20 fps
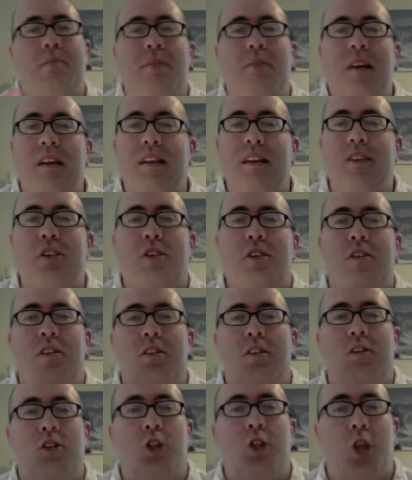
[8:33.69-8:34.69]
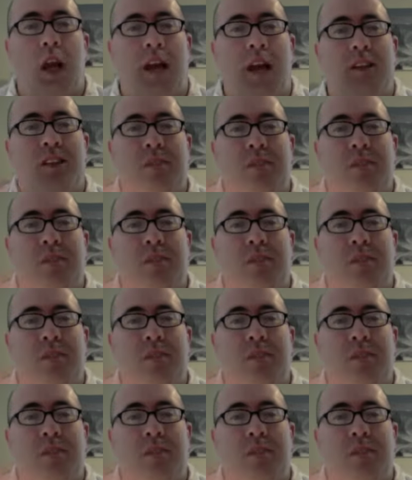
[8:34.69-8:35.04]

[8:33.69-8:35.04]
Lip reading: biggest change,